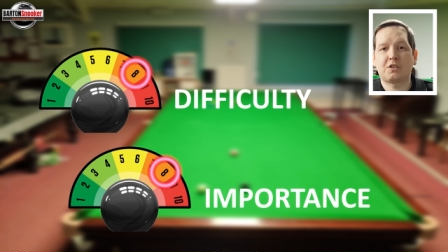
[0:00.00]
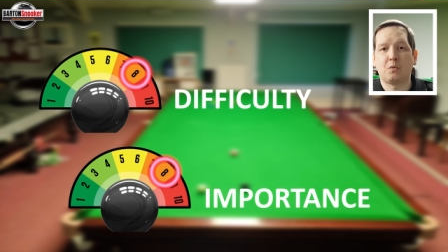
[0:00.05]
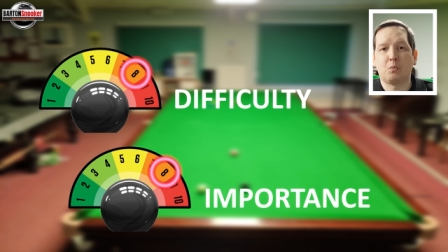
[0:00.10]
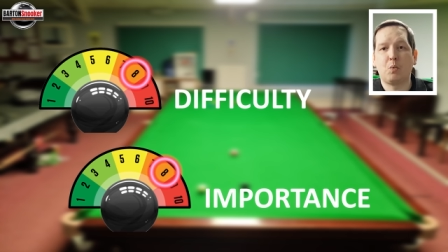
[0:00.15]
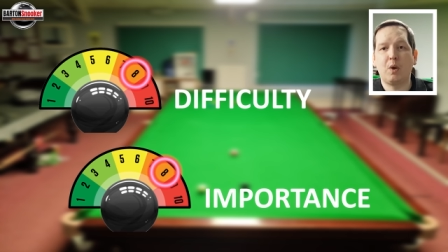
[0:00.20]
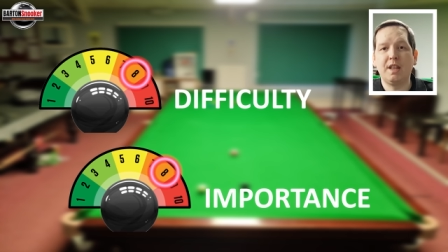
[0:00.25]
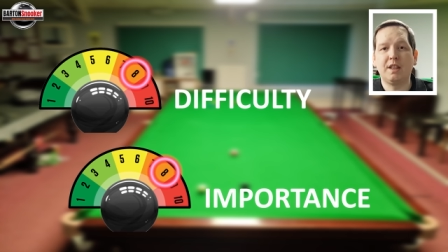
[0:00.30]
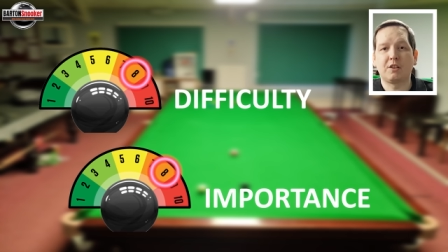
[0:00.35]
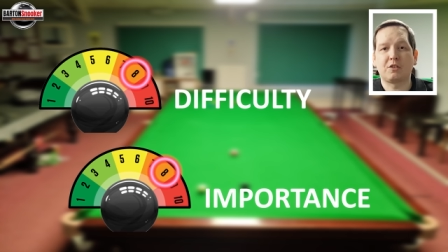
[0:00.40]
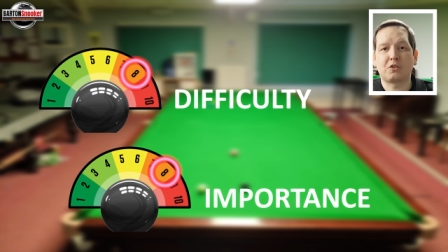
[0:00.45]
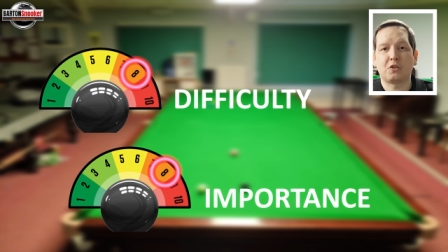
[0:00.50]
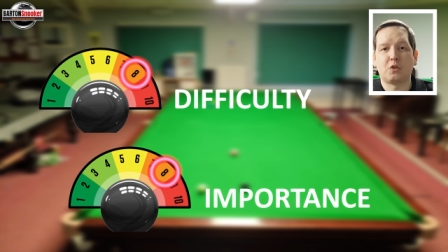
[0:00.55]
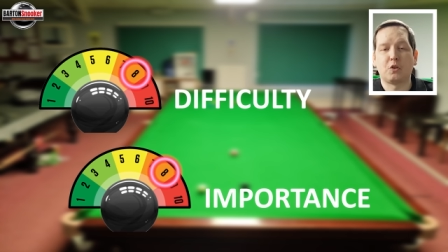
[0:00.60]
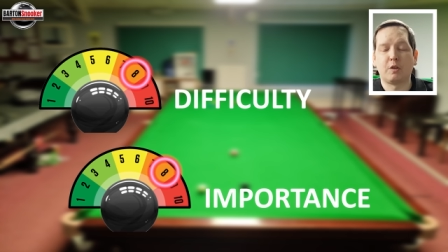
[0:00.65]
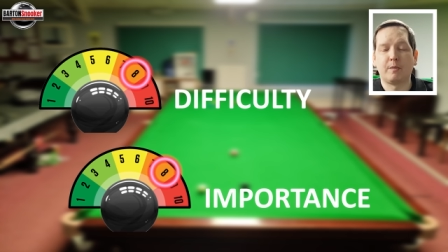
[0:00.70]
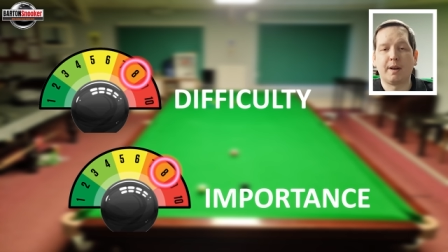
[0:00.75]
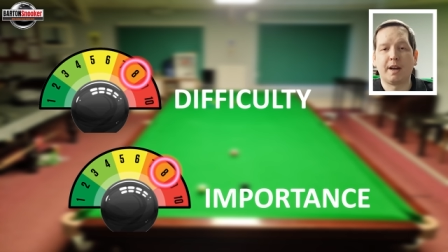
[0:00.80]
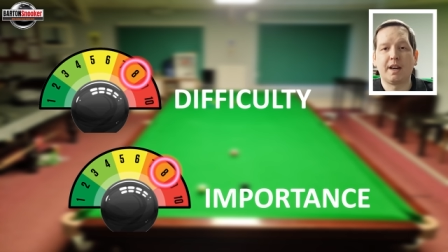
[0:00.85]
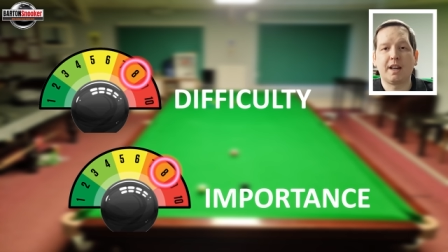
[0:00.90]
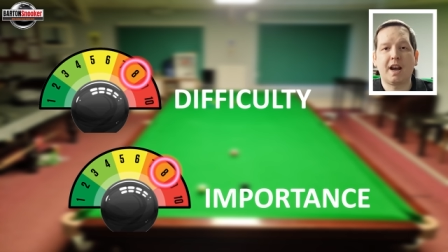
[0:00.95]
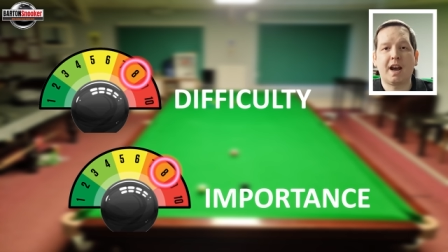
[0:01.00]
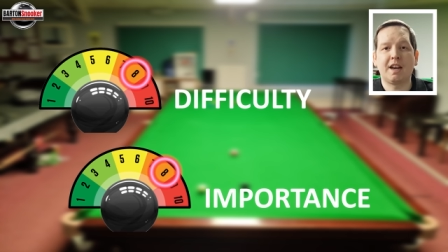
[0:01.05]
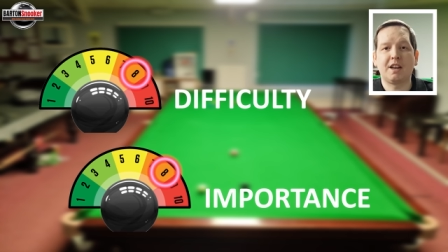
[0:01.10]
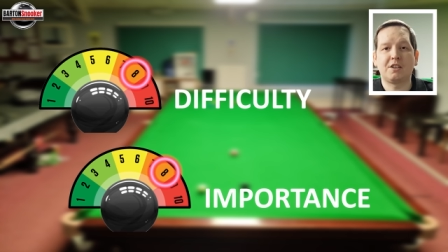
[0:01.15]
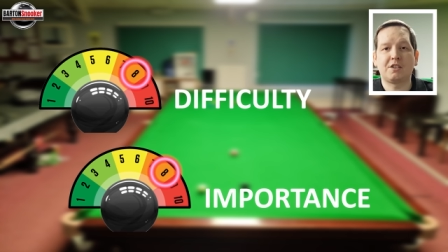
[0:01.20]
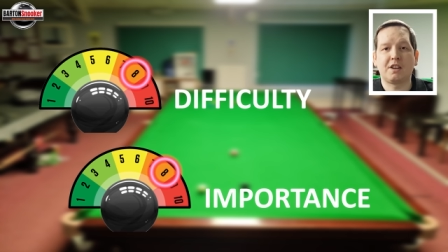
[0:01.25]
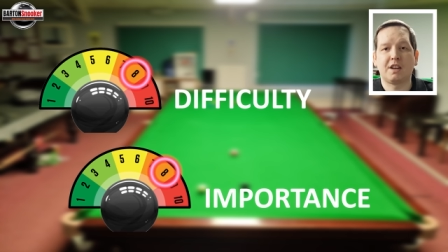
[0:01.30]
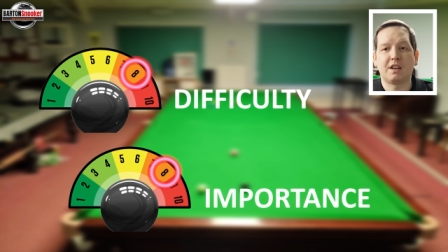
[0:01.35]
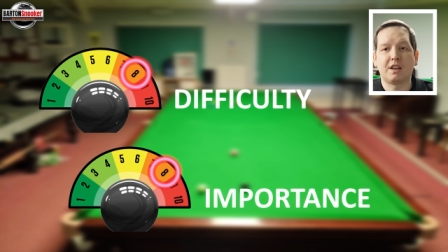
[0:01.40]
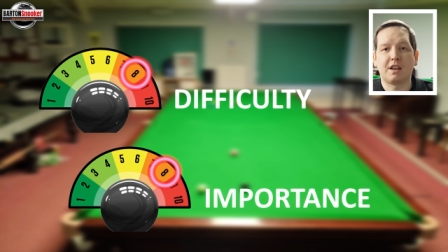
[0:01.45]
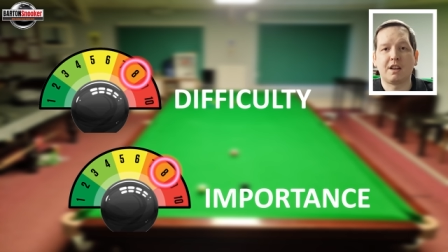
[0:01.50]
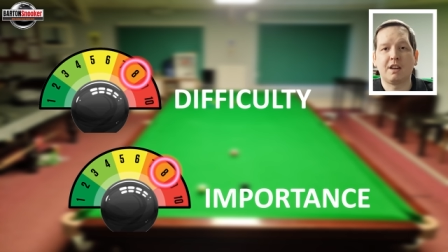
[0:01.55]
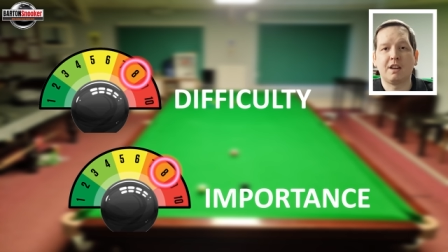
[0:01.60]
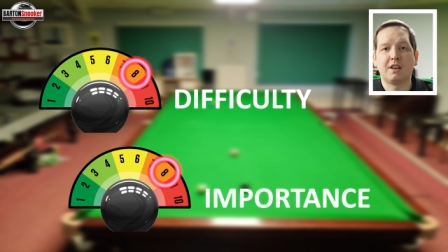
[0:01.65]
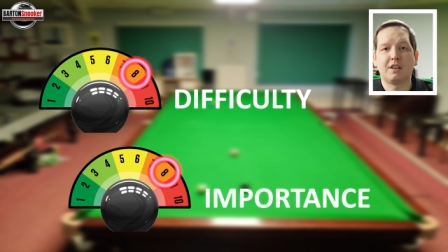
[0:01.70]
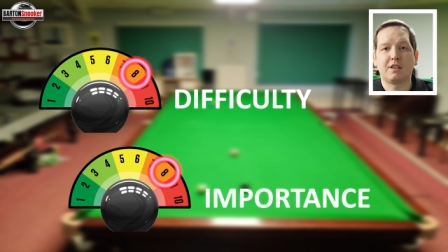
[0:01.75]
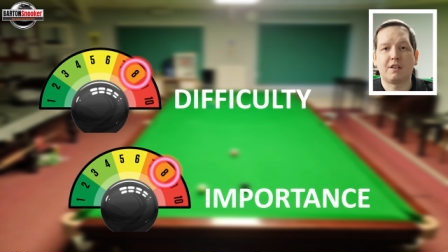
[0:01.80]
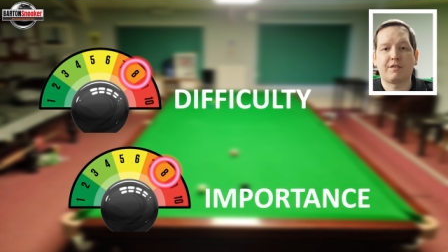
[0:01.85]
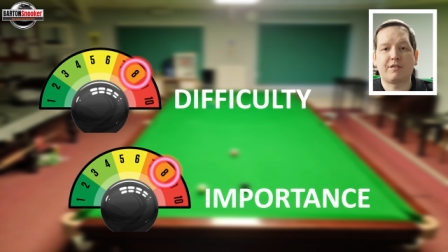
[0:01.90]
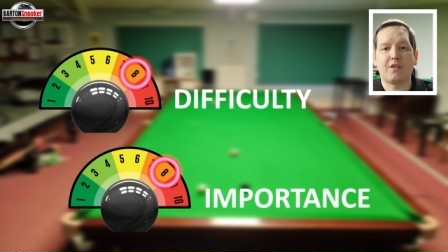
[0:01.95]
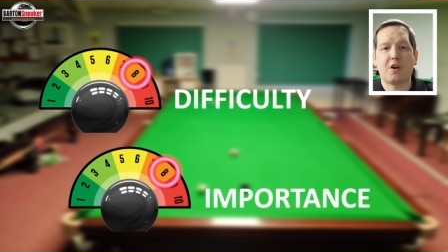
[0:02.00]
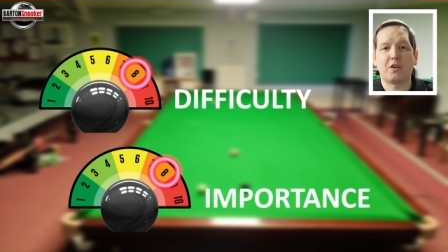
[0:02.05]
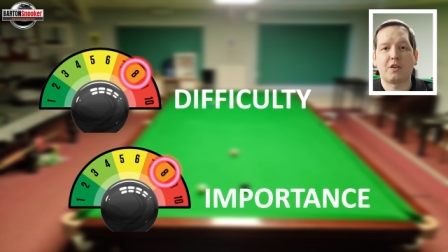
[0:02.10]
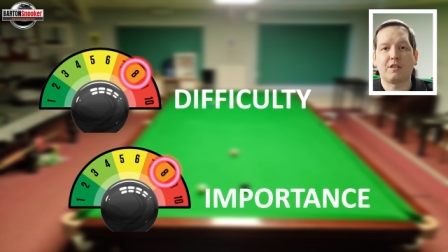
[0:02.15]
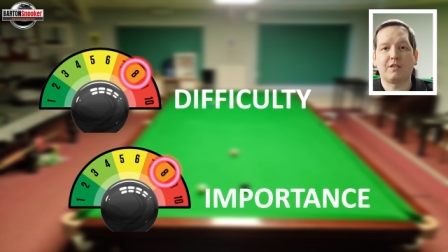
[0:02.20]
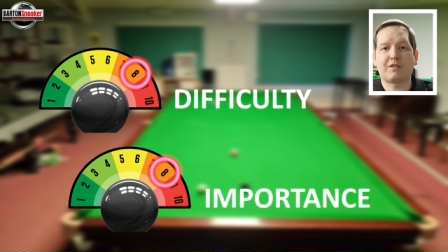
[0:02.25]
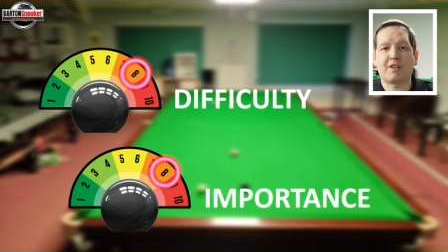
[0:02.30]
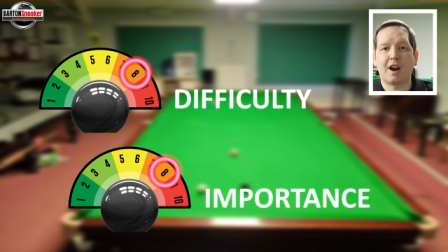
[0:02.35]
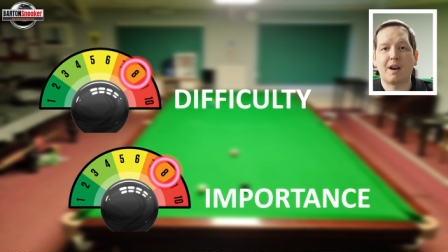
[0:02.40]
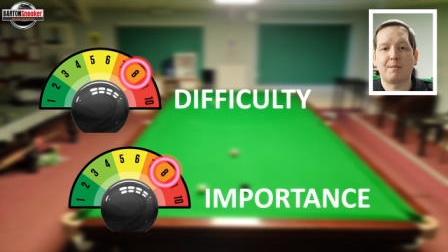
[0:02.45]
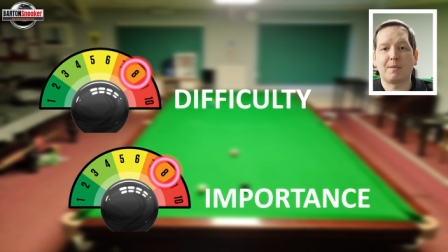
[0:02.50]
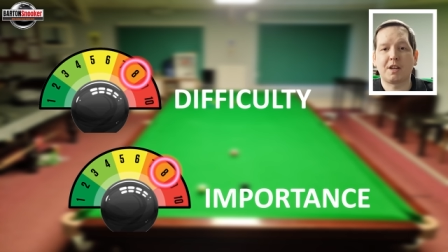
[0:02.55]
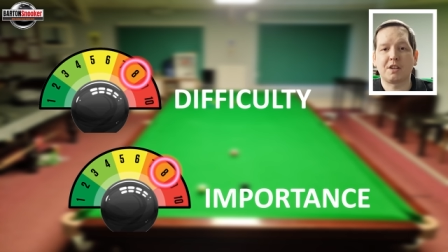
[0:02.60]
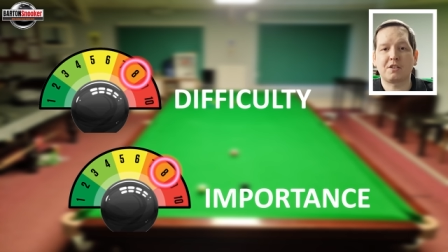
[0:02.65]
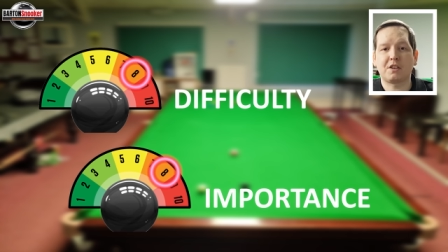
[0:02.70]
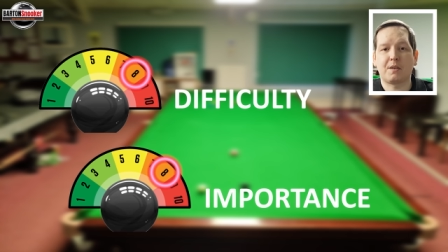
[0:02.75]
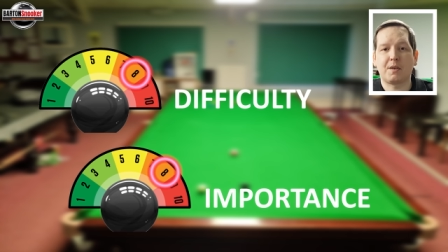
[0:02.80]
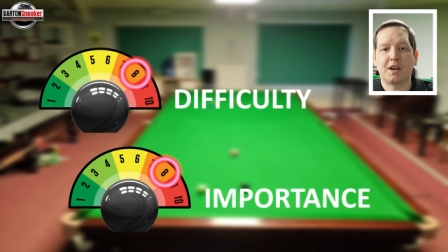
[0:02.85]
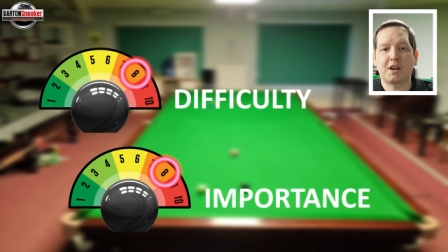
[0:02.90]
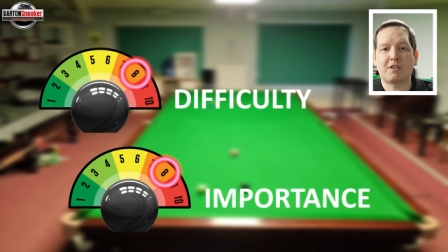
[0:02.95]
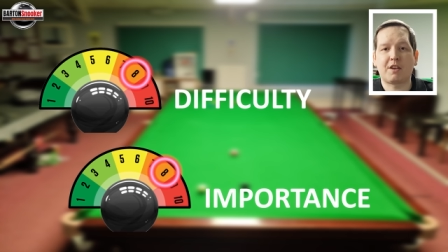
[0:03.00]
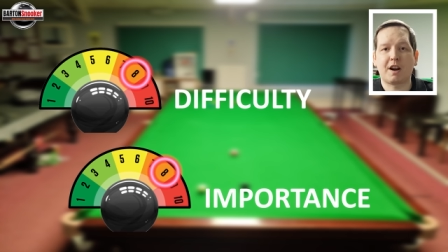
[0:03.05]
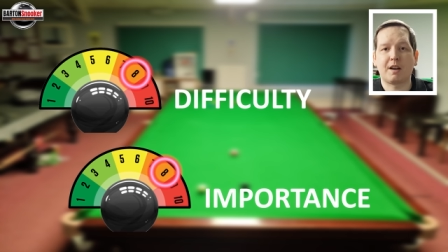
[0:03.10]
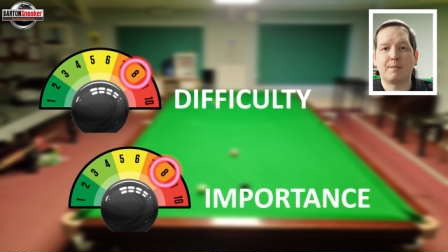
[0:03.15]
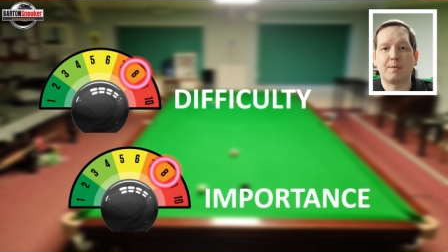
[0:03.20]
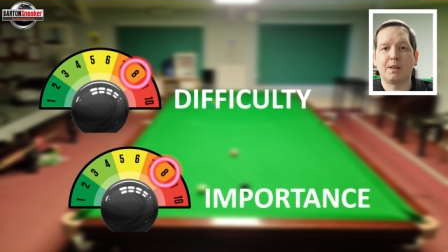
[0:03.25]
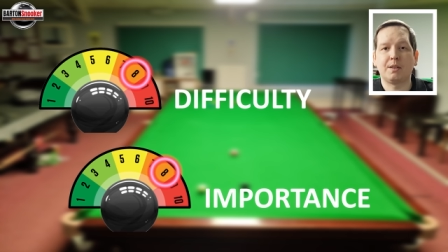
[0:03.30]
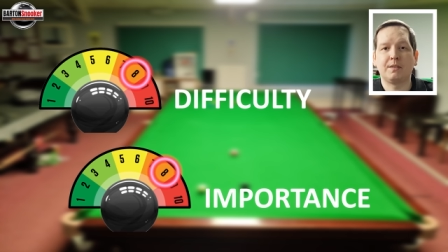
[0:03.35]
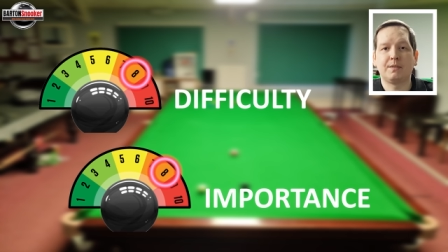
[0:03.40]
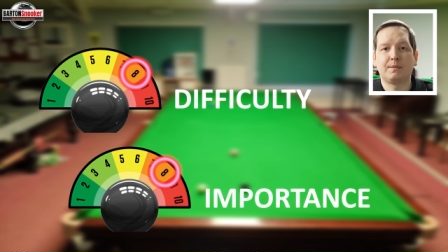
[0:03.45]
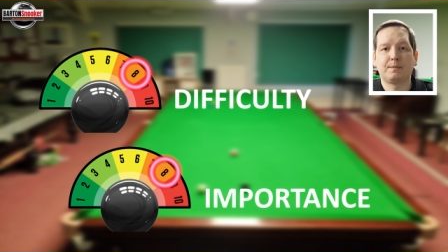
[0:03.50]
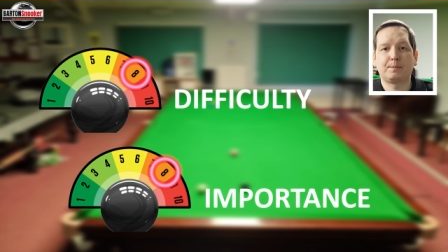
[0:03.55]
to win the tournament, and it's in the final frame there, so incredible.